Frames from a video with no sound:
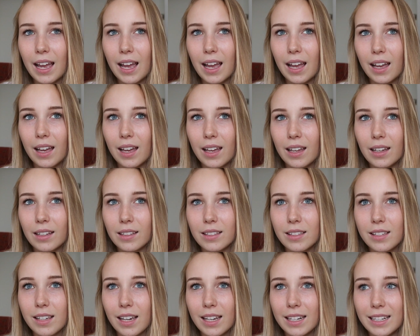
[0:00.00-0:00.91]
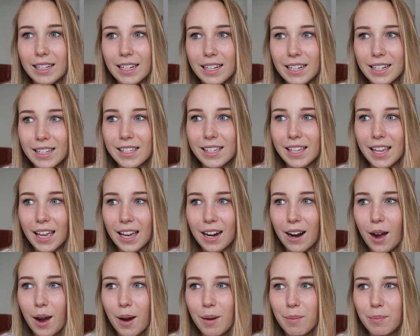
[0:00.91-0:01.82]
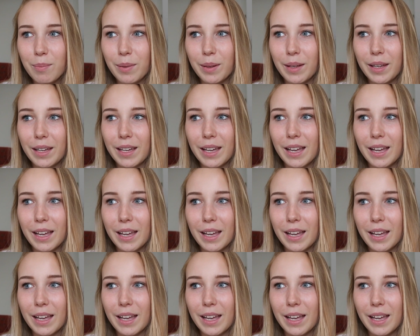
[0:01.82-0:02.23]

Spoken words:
And I needed to get up